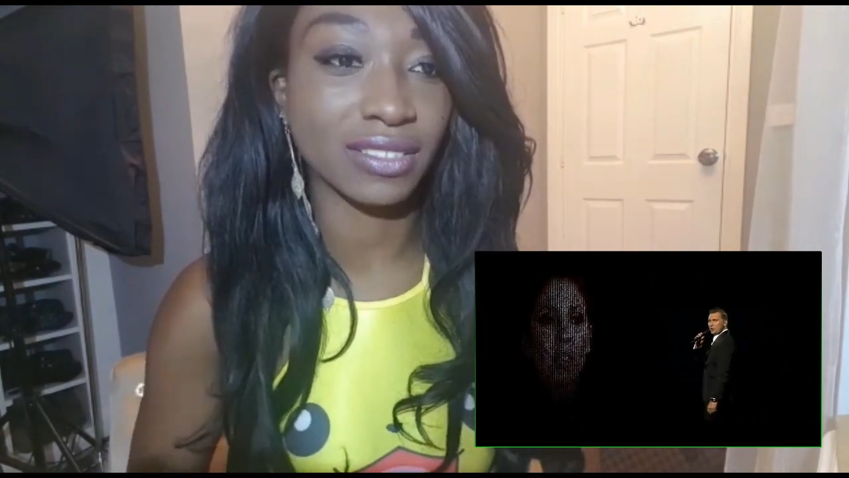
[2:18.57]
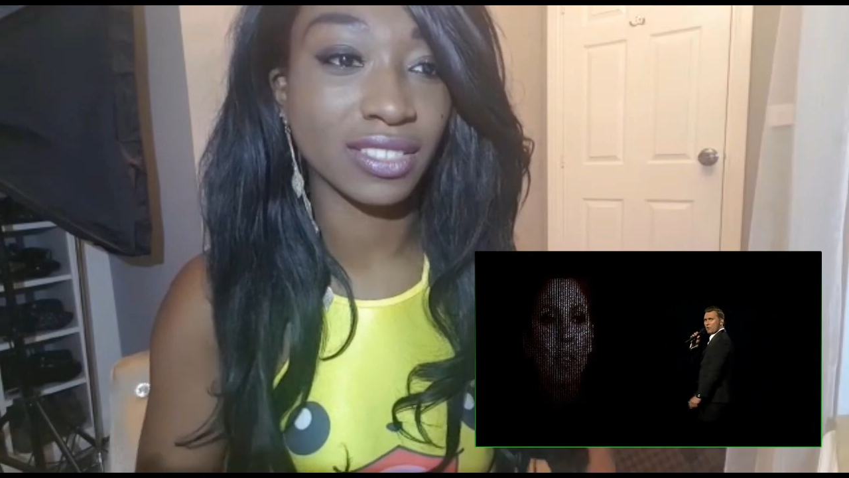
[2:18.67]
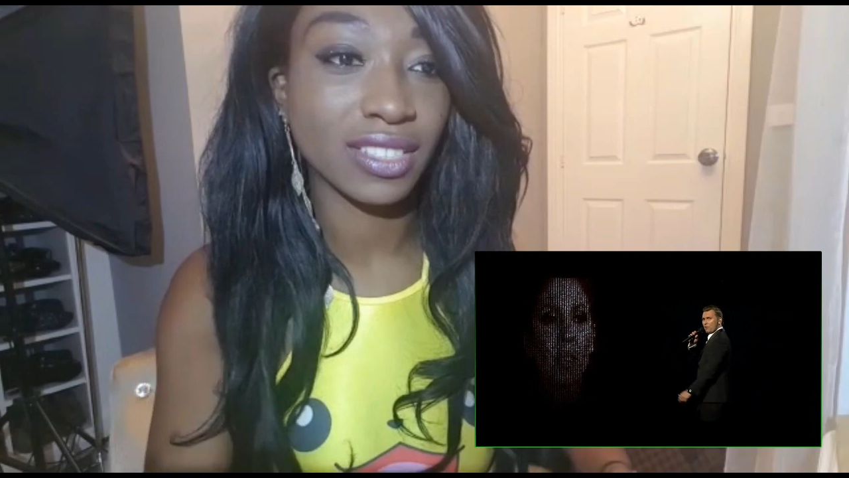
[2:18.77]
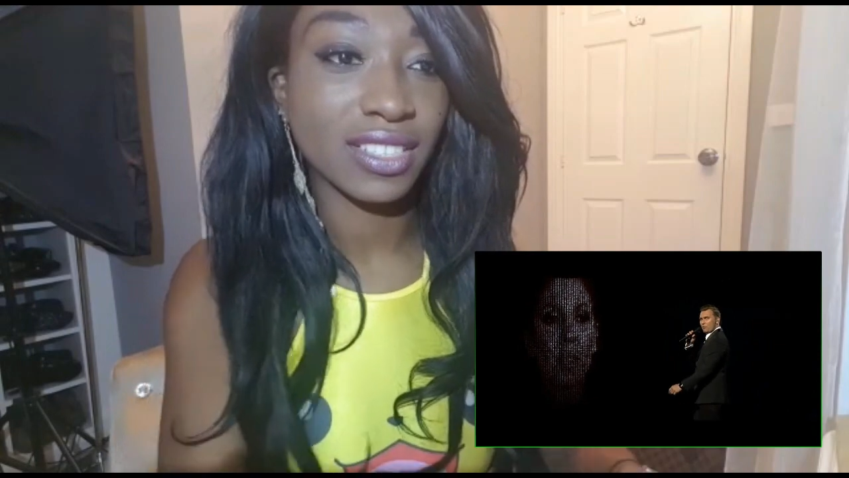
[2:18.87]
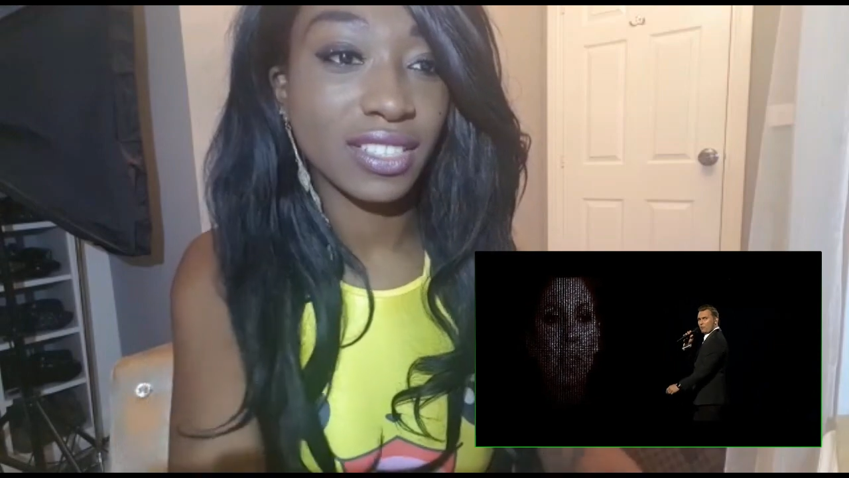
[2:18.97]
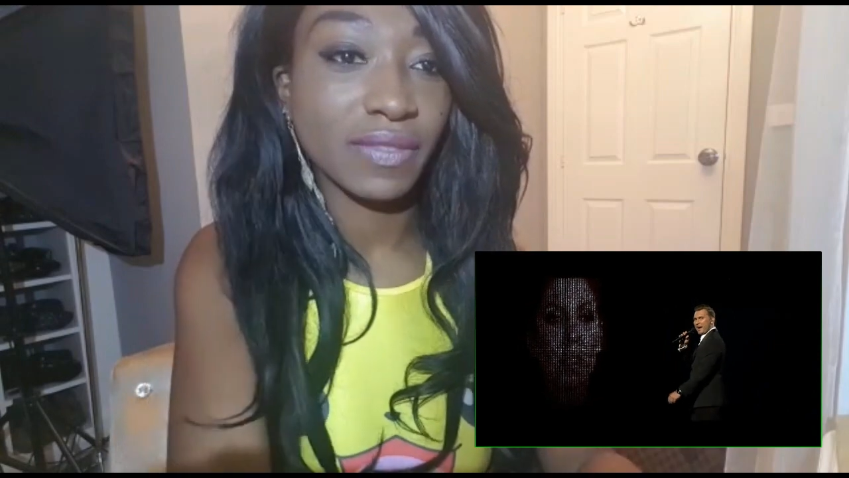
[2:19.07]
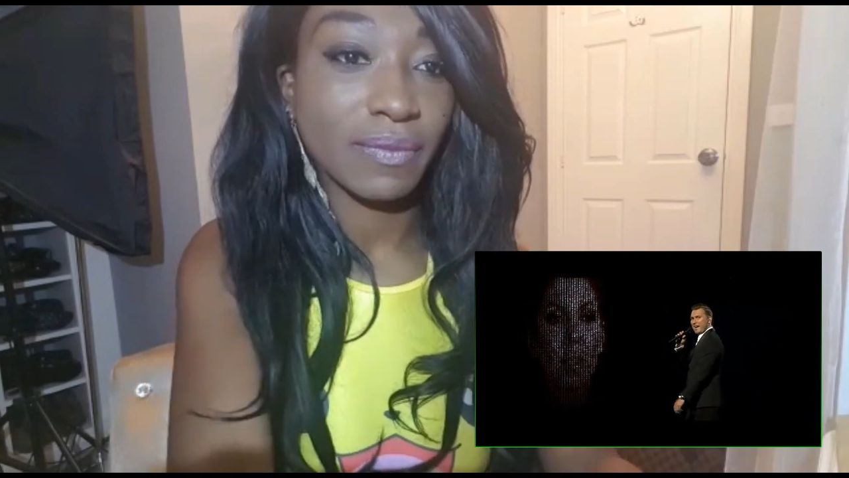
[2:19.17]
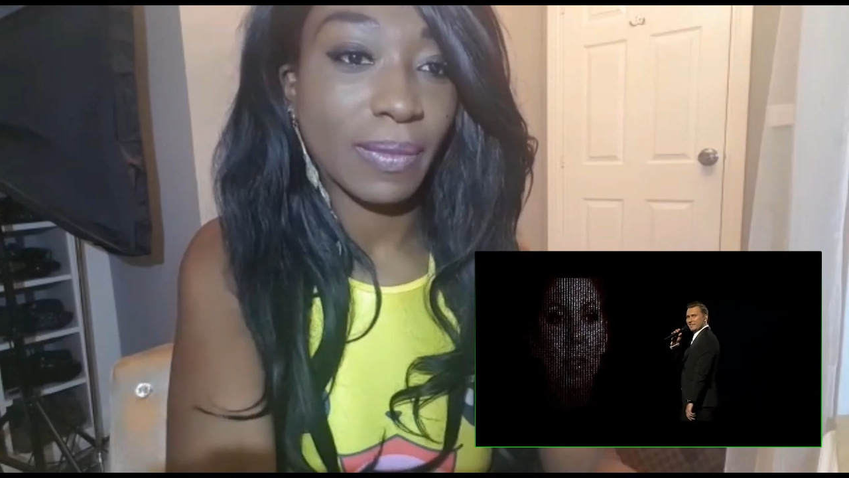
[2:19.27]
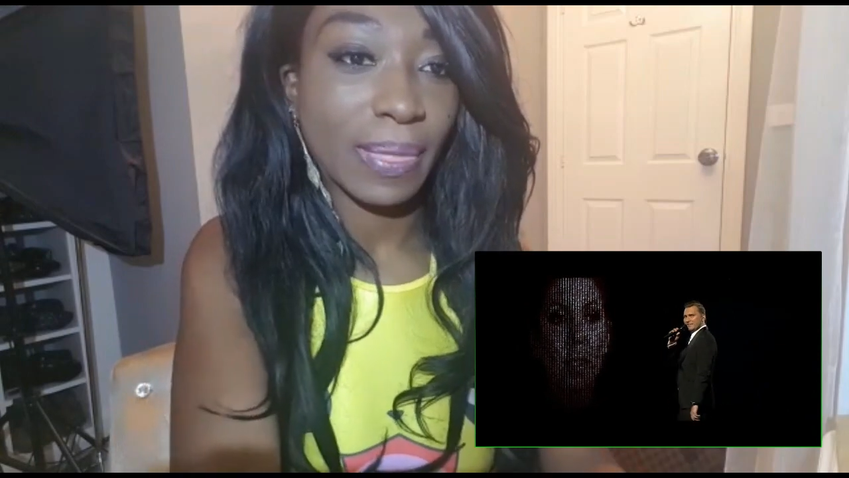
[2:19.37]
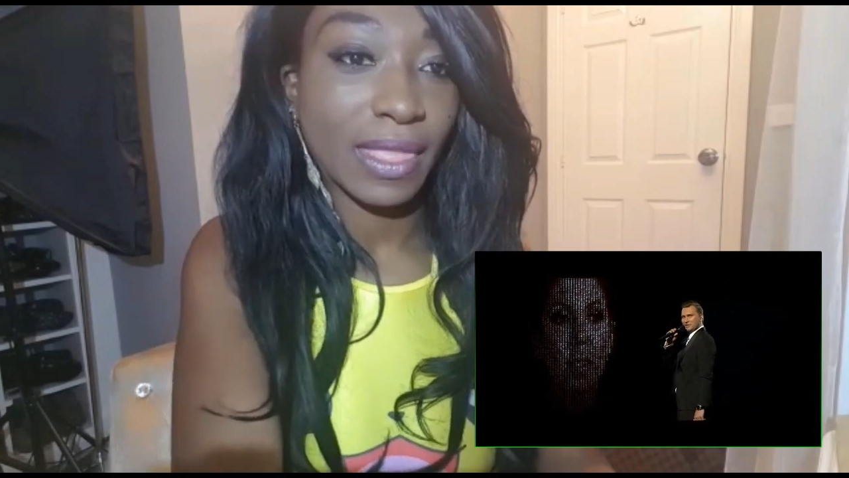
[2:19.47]

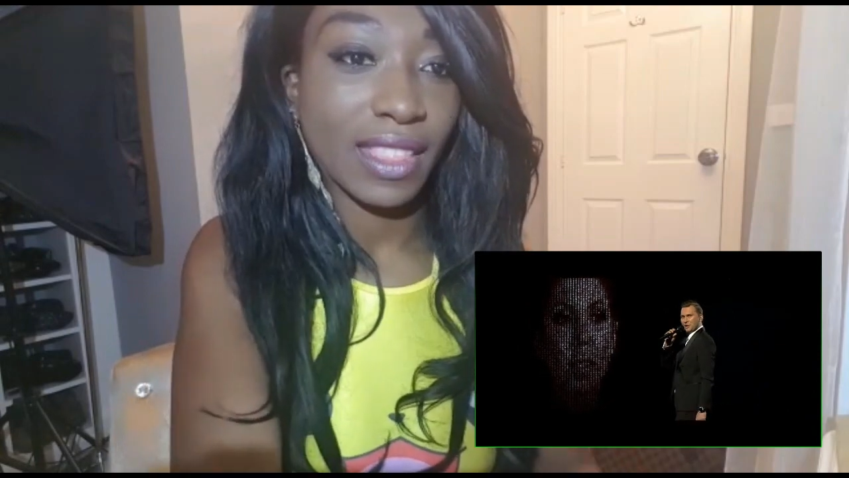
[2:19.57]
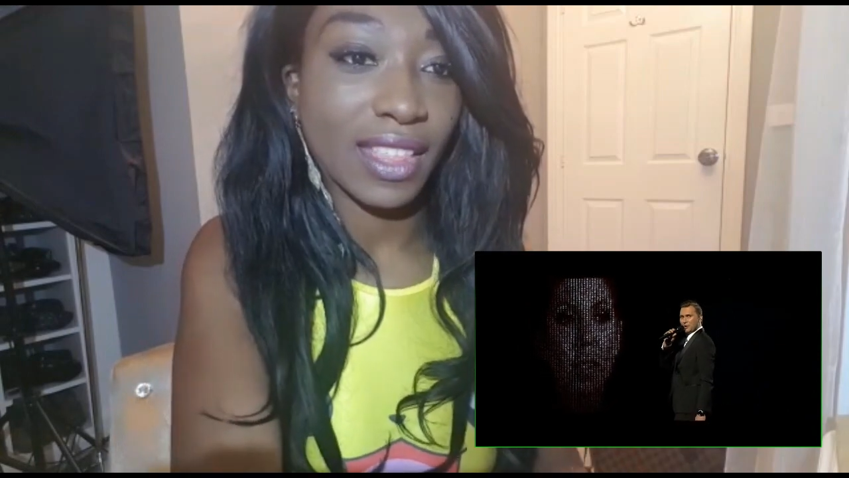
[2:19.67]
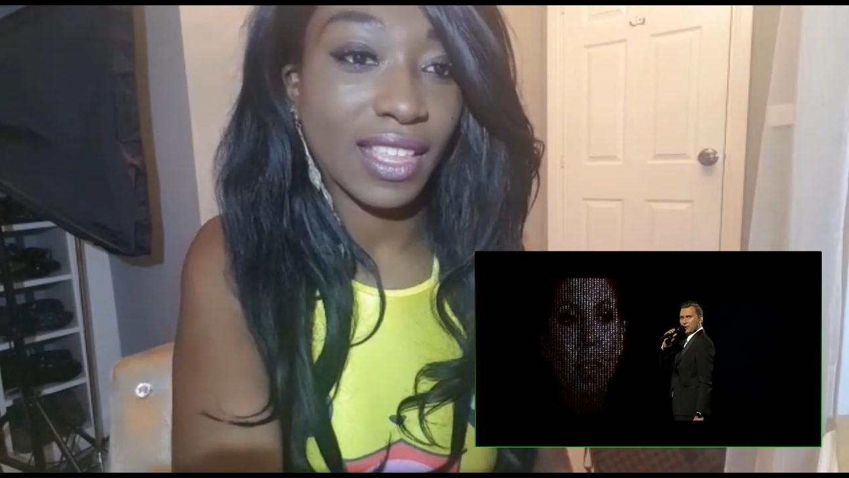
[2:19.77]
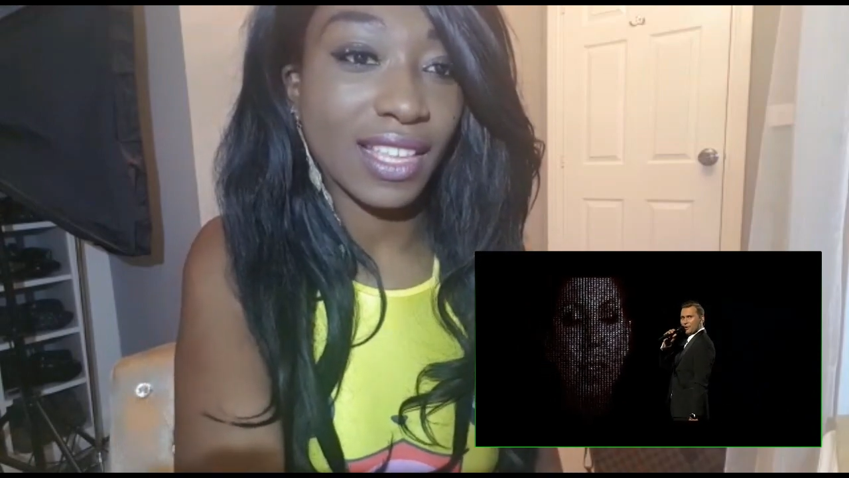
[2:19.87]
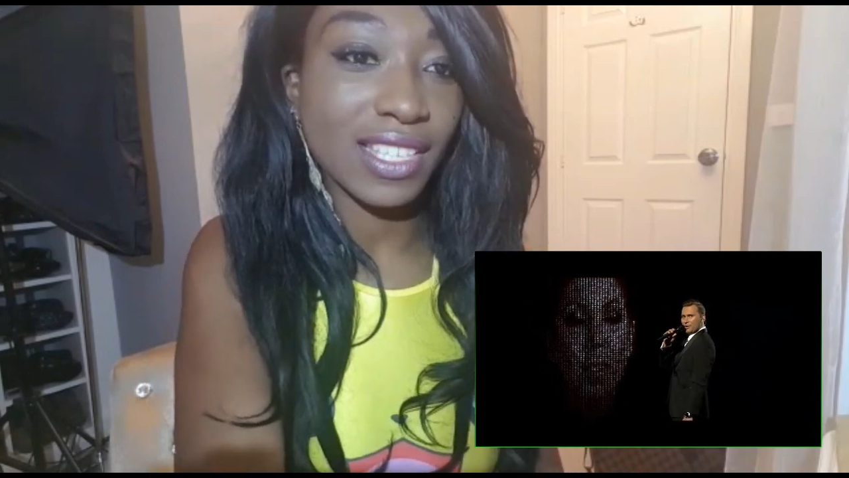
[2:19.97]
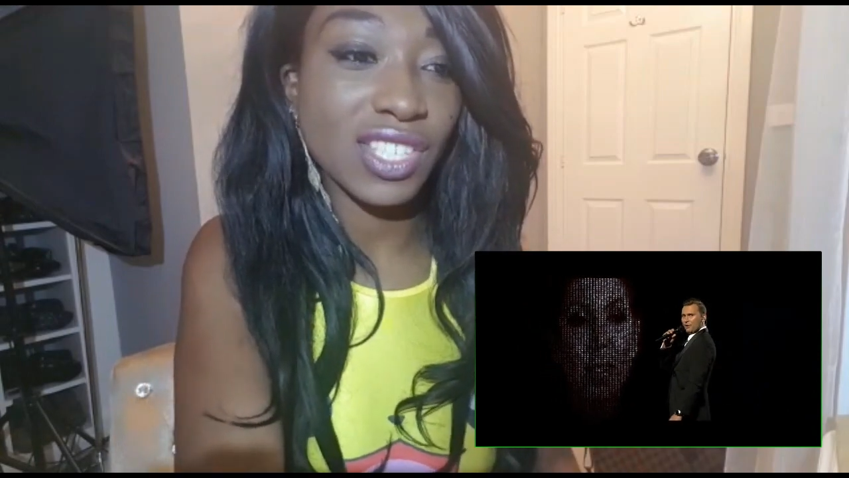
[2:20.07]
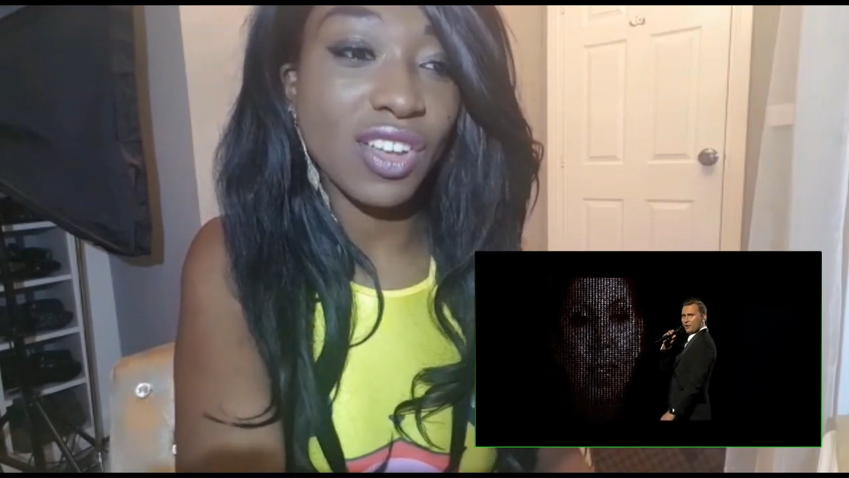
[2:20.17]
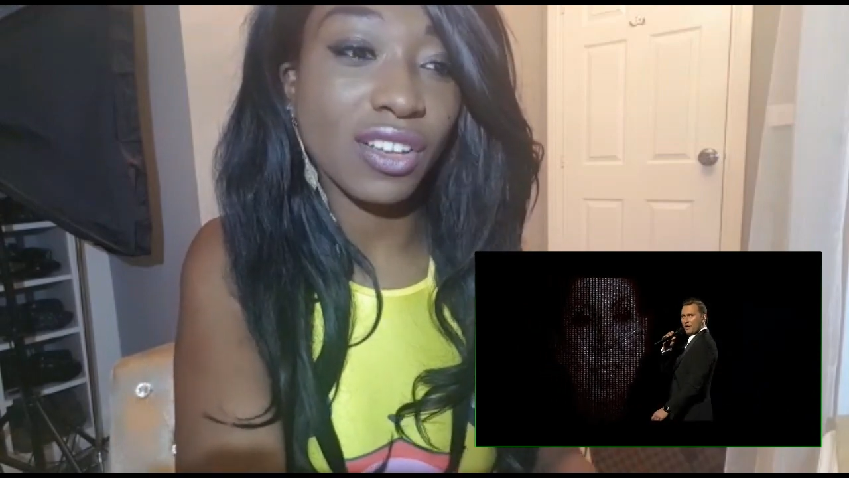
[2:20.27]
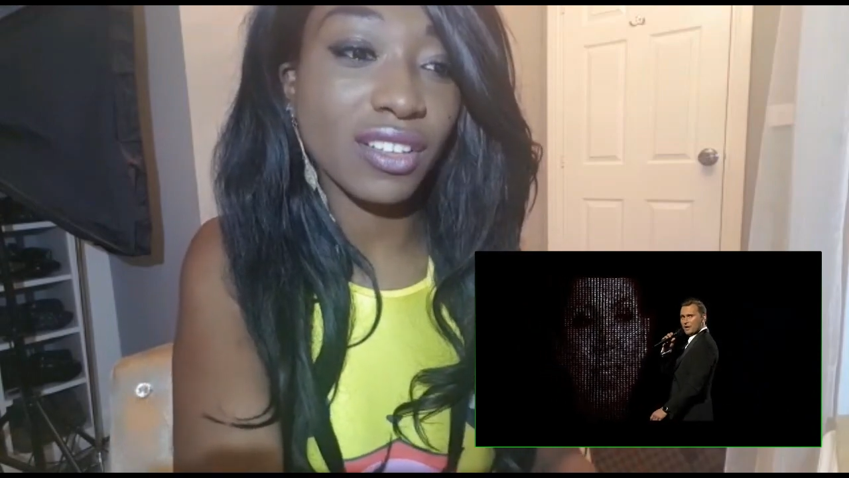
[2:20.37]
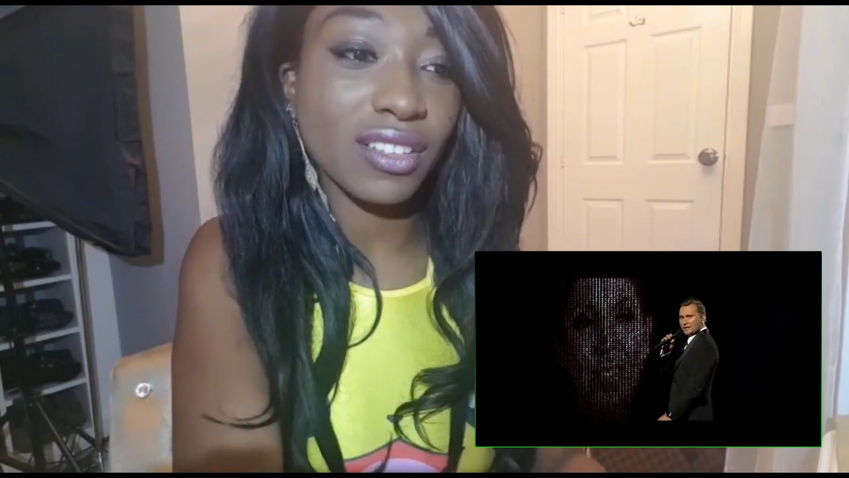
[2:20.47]
It's
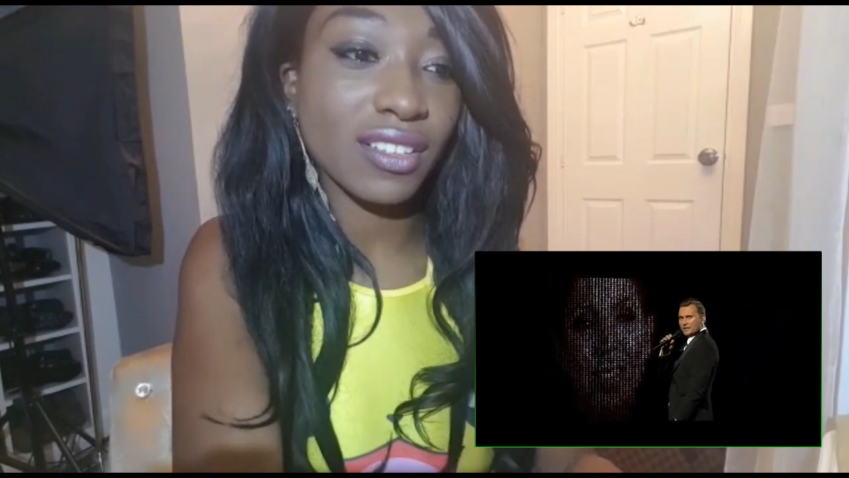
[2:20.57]
not,